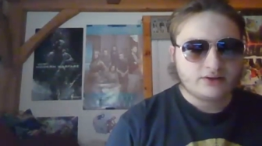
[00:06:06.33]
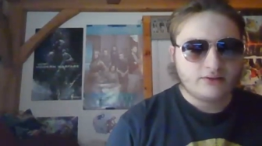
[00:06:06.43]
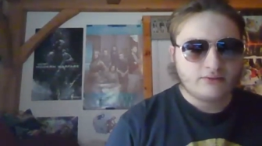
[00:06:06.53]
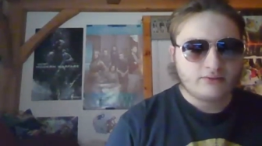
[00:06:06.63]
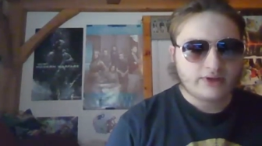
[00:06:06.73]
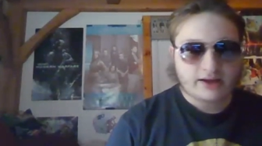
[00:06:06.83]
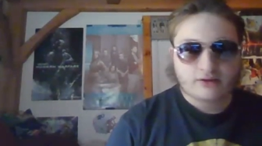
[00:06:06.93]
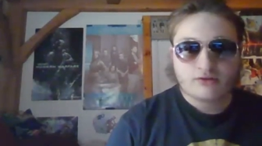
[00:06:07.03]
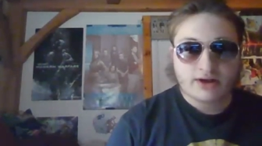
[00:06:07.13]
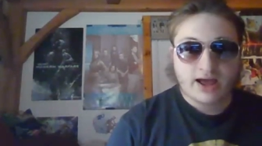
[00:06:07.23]
So
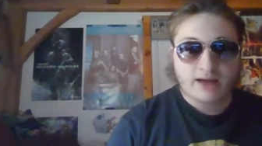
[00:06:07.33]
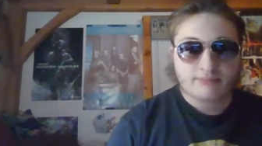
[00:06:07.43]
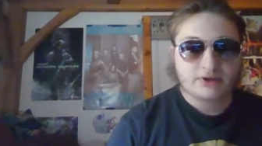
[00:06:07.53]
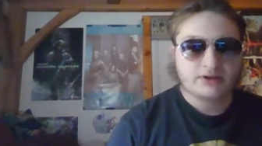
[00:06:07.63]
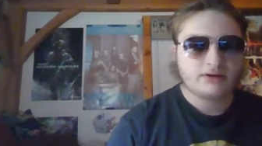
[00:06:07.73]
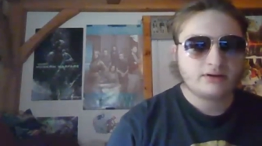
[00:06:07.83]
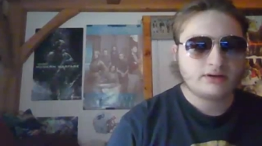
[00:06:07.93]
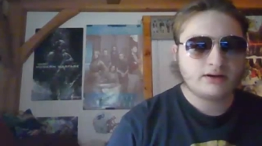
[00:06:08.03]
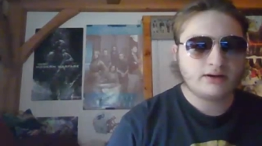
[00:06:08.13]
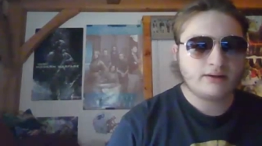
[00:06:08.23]
that could happen.
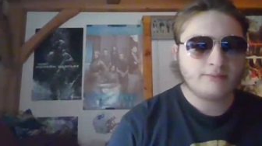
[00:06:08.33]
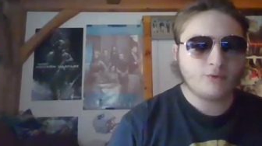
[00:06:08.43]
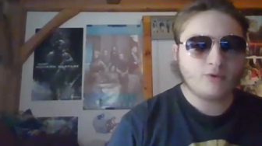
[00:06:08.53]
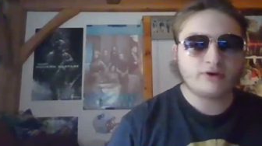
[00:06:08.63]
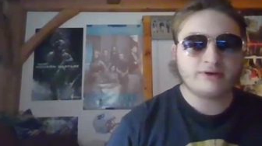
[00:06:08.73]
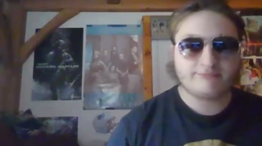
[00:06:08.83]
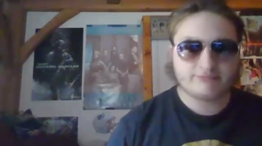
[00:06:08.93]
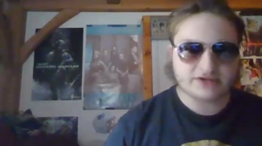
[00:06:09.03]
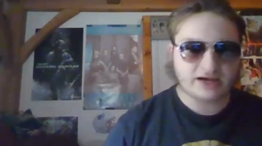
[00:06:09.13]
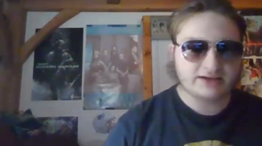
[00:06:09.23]
Um, or if
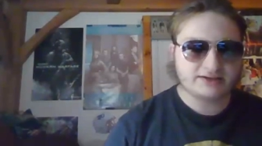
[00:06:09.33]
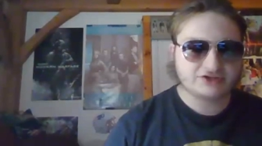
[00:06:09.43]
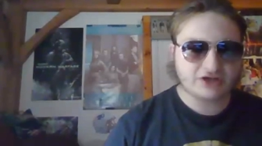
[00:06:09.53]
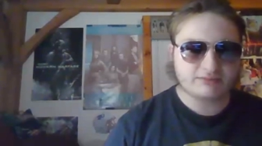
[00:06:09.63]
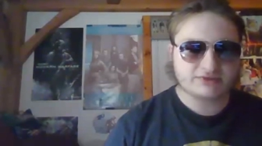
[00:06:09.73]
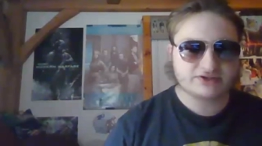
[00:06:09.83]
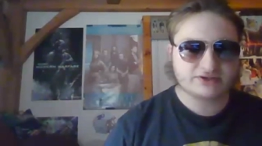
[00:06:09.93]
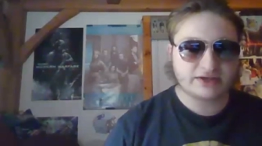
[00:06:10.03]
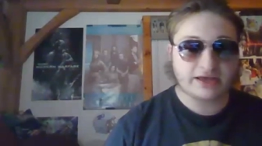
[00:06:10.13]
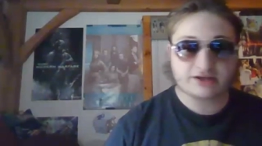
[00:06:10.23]
if
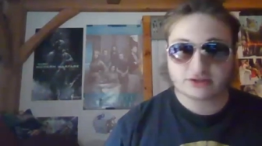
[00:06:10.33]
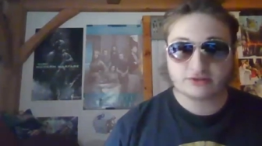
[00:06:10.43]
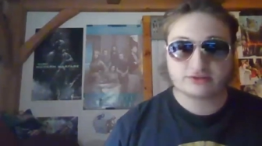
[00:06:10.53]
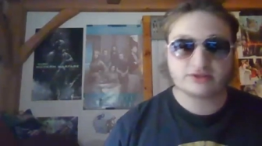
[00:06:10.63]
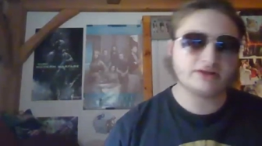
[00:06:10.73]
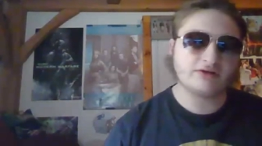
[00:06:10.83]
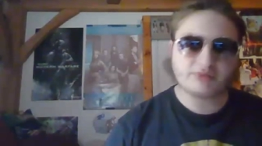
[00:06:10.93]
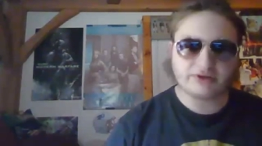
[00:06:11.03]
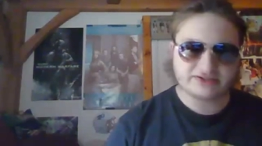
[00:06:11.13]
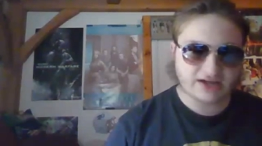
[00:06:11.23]
Jameis gets hurt, then they'll
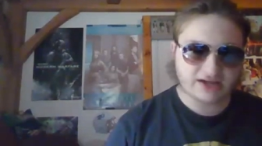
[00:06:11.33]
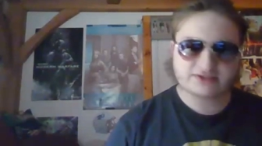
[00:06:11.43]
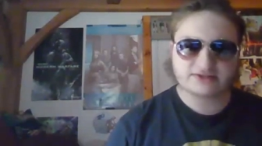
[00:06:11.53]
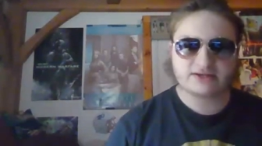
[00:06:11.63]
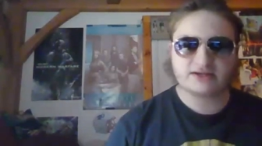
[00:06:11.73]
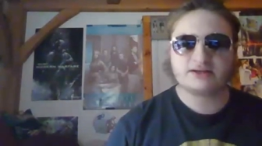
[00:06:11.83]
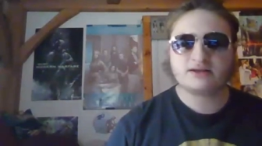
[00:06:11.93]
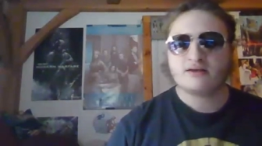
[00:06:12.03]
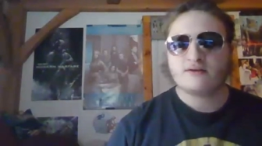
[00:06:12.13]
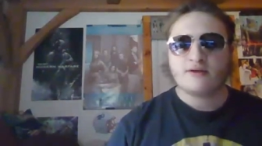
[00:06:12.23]
place Taysom
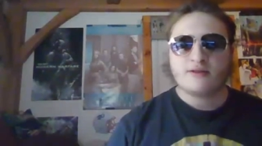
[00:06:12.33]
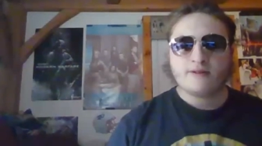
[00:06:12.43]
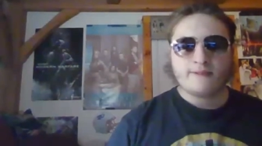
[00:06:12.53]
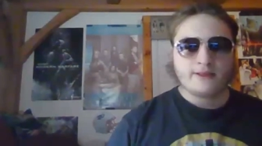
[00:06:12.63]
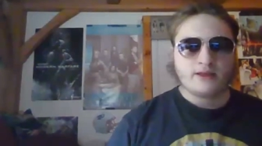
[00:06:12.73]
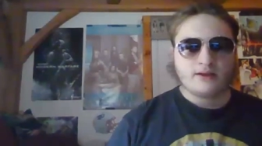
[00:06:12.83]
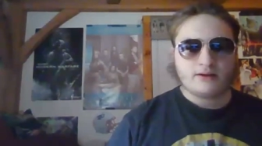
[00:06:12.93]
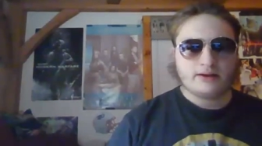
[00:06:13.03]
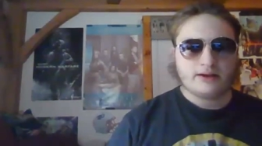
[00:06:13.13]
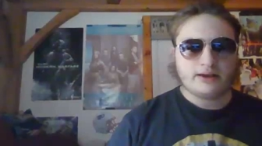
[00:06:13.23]
in,
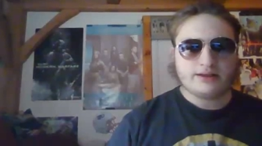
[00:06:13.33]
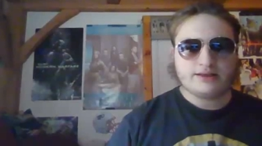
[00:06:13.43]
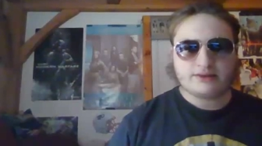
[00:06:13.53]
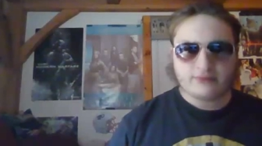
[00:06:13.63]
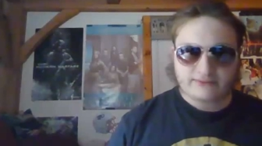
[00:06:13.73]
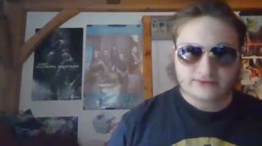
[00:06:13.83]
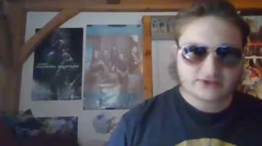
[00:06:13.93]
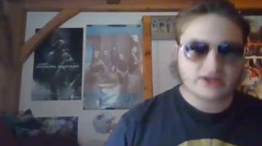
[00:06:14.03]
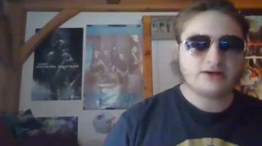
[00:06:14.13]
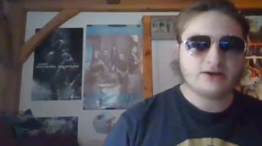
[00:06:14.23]
and then they'll have to
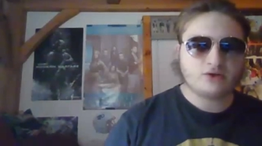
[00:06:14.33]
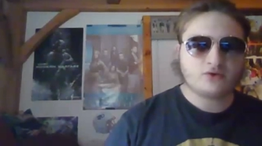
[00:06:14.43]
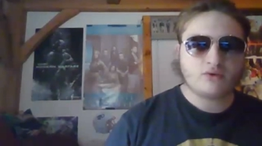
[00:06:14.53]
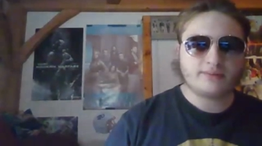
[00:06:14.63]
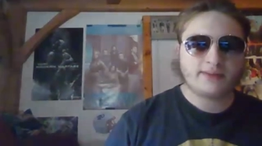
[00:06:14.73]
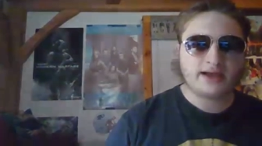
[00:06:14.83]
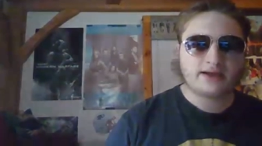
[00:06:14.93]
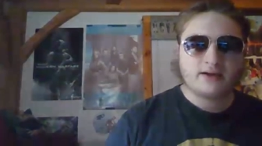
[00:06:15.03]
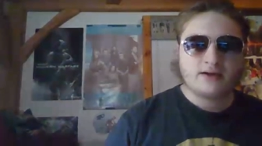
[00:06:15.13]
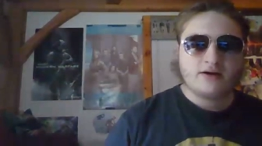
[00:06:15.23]
sign another
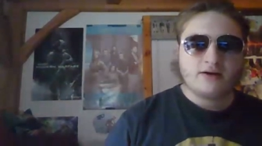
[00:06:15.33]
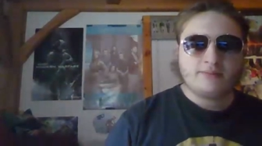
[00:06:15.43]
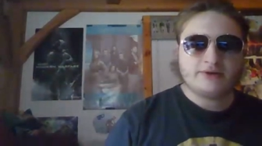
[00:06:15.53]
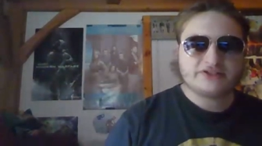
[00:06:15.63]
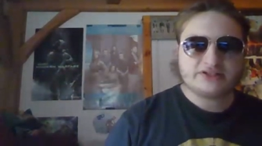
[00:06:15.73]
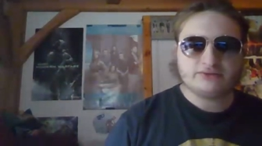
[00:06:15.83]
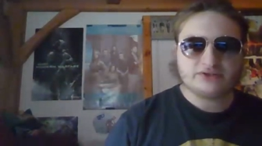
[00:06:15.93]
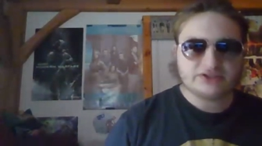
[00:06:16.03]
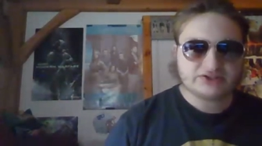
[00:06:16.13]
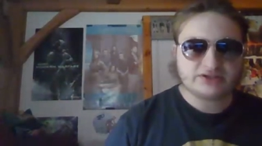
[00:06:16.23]
quarterback. But
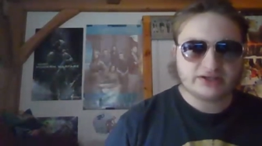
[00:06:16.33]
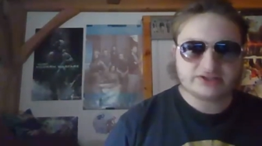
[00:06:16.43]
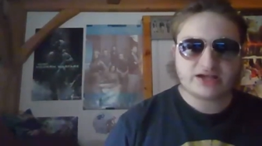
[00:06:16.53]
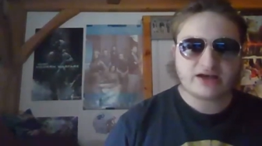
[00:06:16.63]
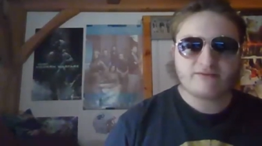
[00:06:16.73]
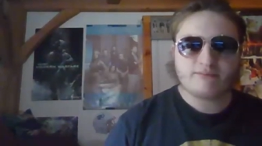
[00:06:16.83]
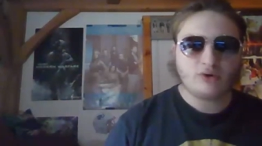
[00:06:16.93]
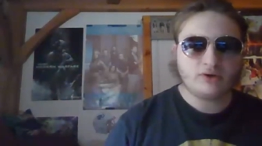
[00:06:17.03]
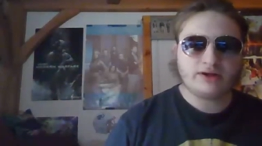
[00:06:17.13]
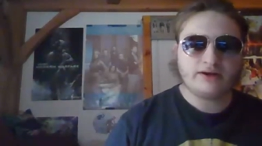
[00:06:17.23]
still, this does have
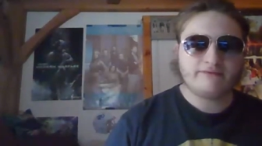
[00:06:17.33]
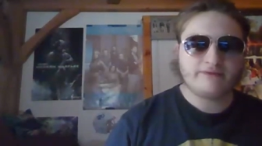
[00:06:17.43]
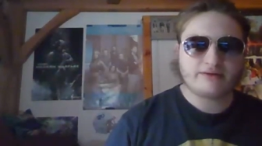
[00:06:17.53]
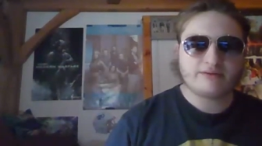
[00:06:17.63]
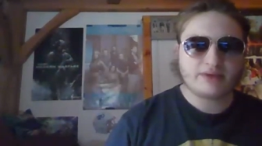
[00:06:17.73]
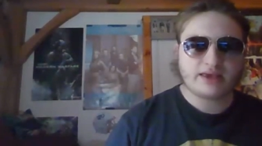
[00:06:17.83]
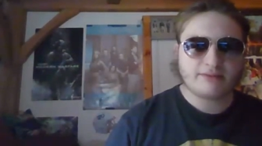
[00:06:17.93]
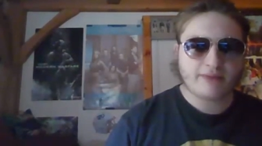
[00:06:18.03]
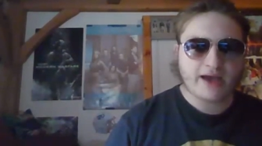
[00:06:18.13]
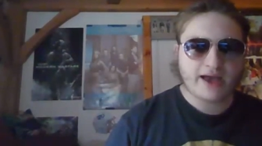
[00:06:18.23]
mo- a uh, very big
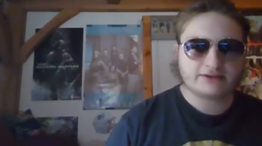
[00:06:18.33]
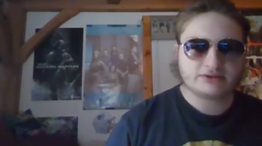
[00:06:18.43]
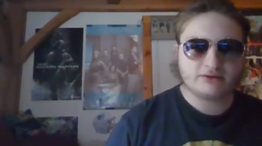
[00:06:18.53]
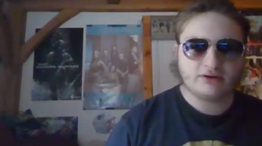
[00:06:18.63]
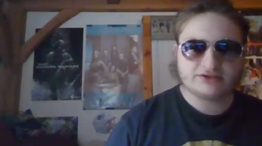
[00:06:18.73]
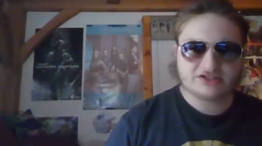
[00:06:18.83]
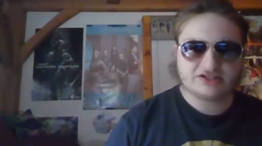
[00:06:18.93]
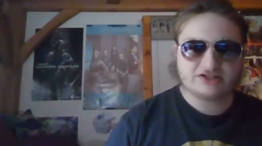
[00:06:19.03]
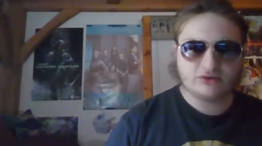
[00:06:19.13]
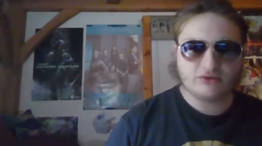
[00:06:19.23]
impact on the
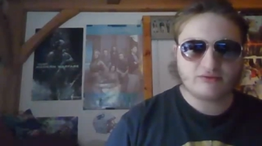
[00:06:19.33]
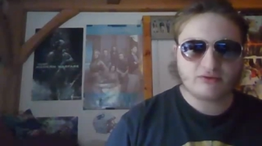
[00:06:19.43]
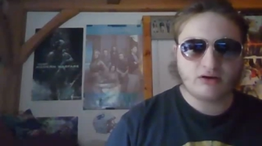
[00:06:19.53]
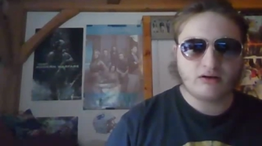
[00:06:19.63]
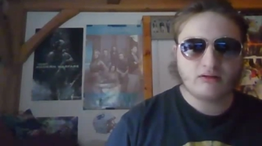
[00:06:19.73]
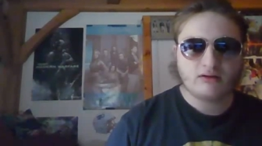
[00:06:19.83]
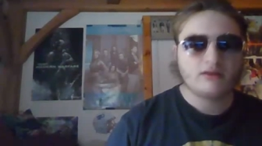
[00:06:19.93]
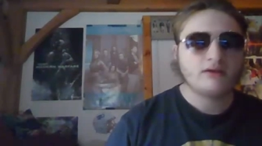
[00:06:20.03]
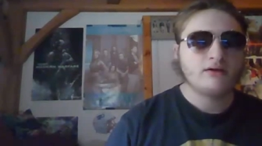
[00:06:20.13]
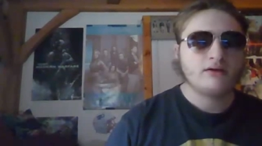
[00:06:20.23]
season overall.